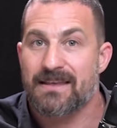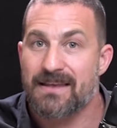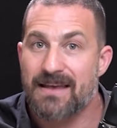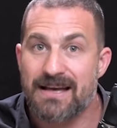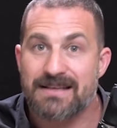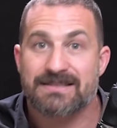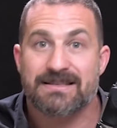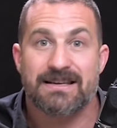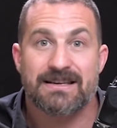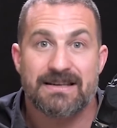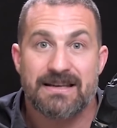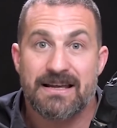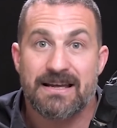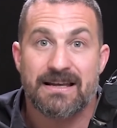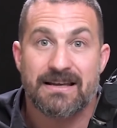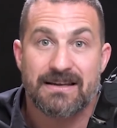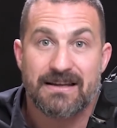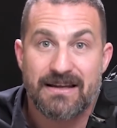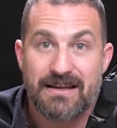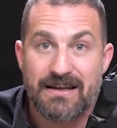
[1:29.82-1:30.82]
yes,
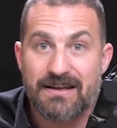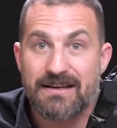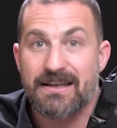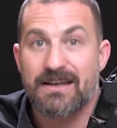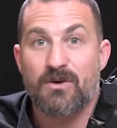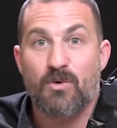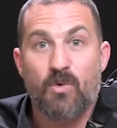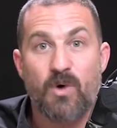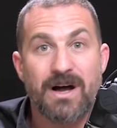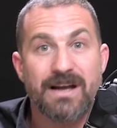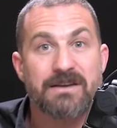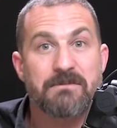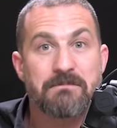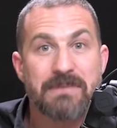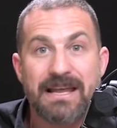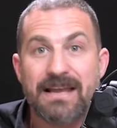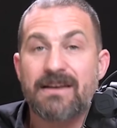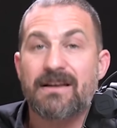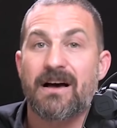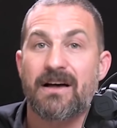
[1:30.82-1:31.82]
indeed, eating one
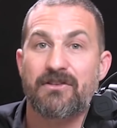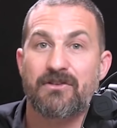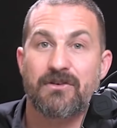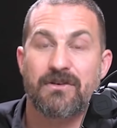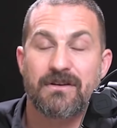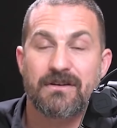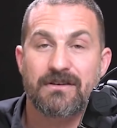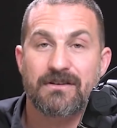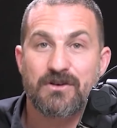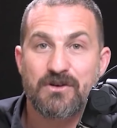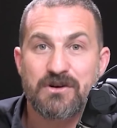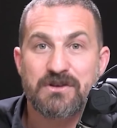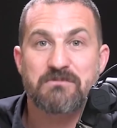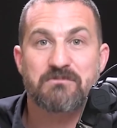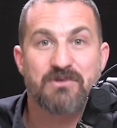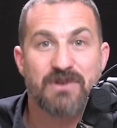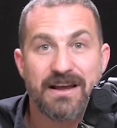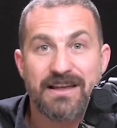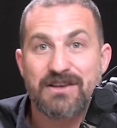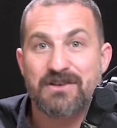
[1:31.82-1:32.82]
peanut
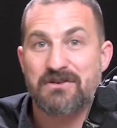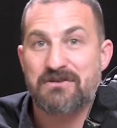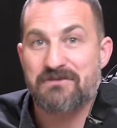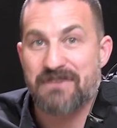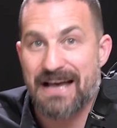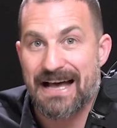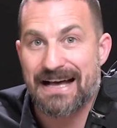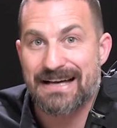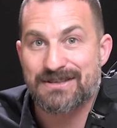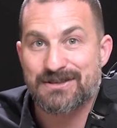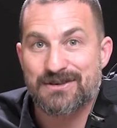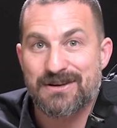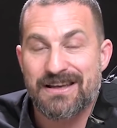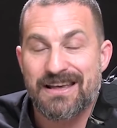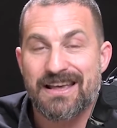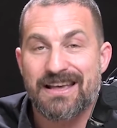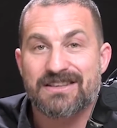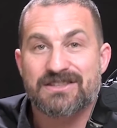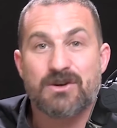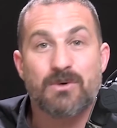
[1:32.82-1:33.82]
could break your fast.
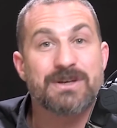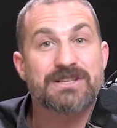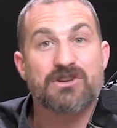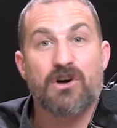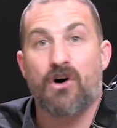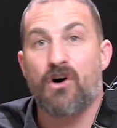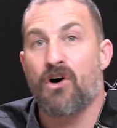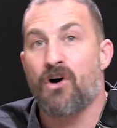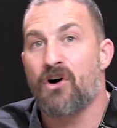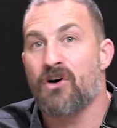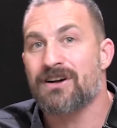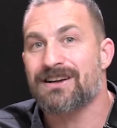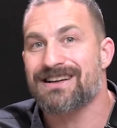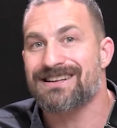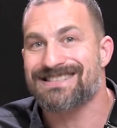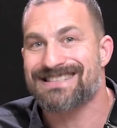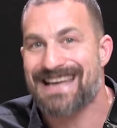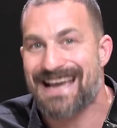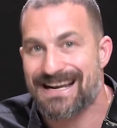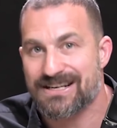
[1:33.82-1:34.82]
So it's all
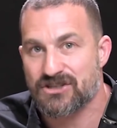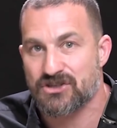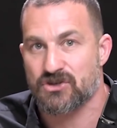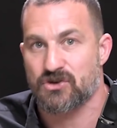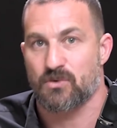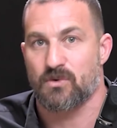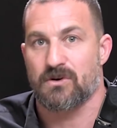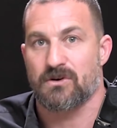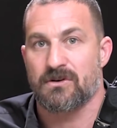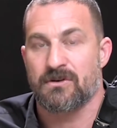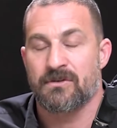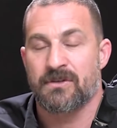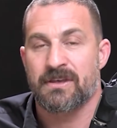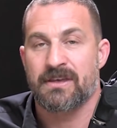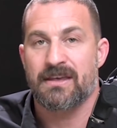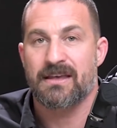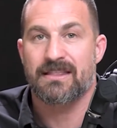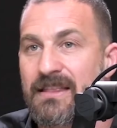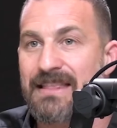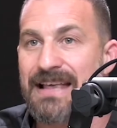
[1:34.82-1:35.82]
contextual.
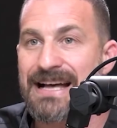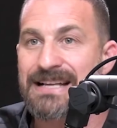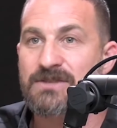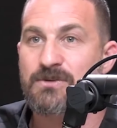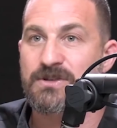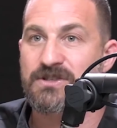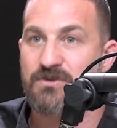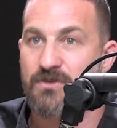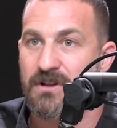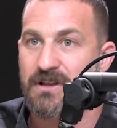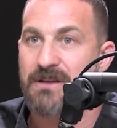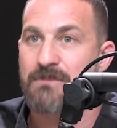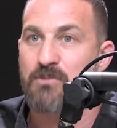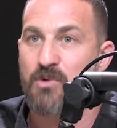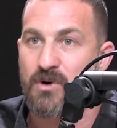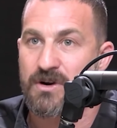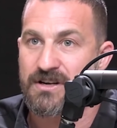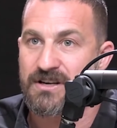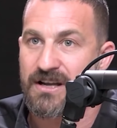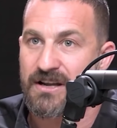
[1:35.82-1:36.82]
That's what's really
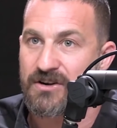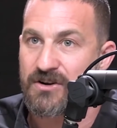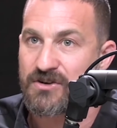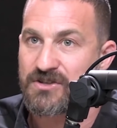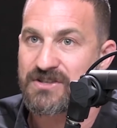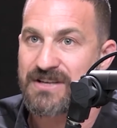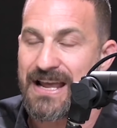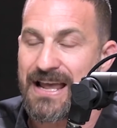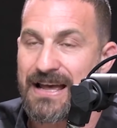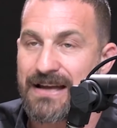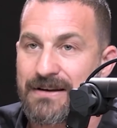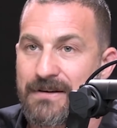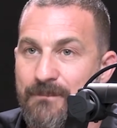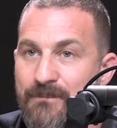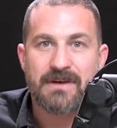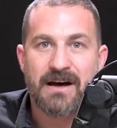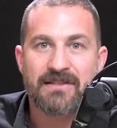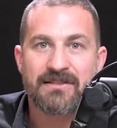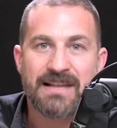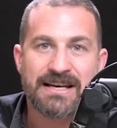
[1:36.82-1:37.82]
important to understand.
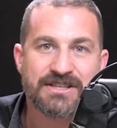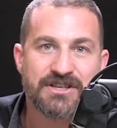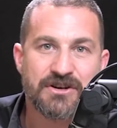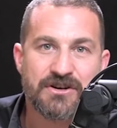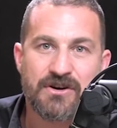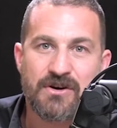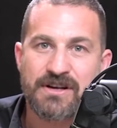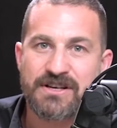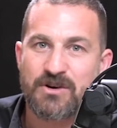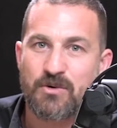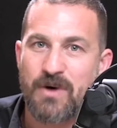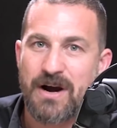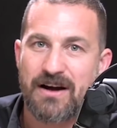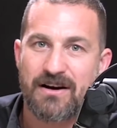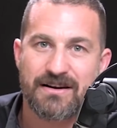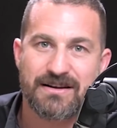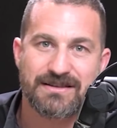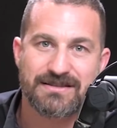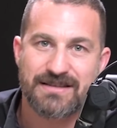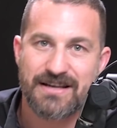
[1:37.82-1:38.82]
Unless you're going to
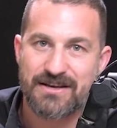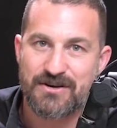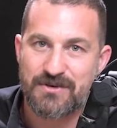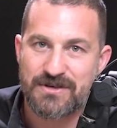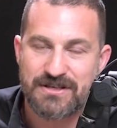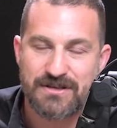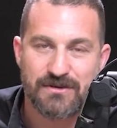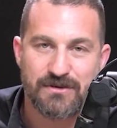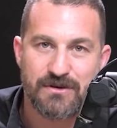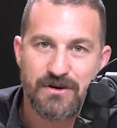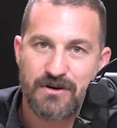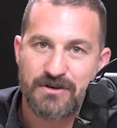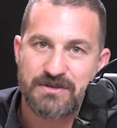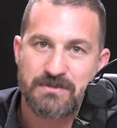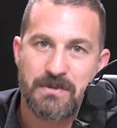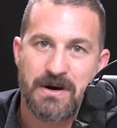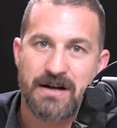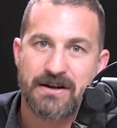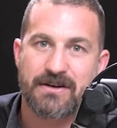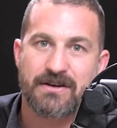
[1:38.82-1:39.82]
wear a continuous
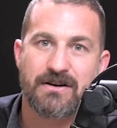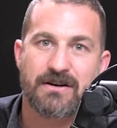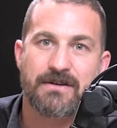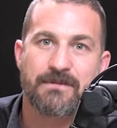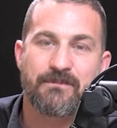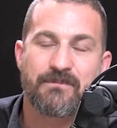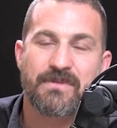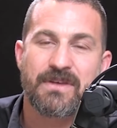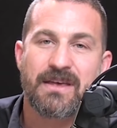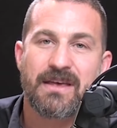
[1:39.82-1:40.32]
glucose monitor,